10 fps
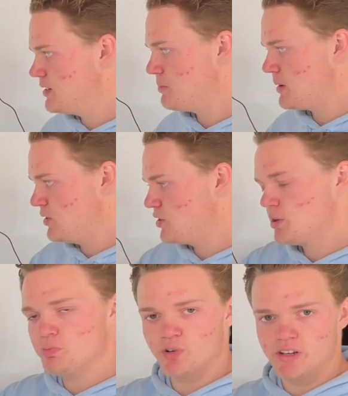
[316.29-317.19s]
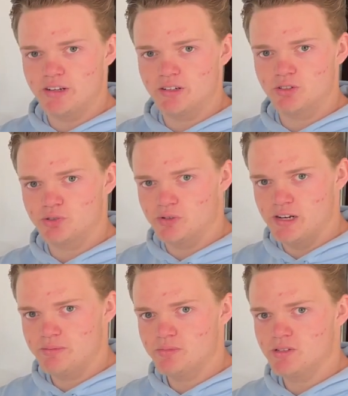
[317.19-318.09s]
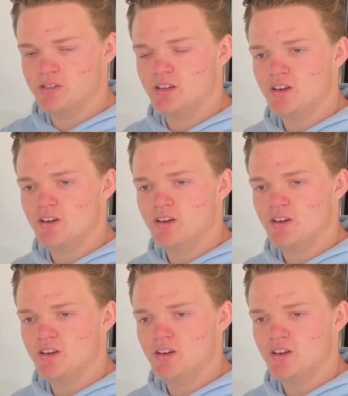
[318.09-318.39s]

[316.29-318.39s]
up interpreting dreams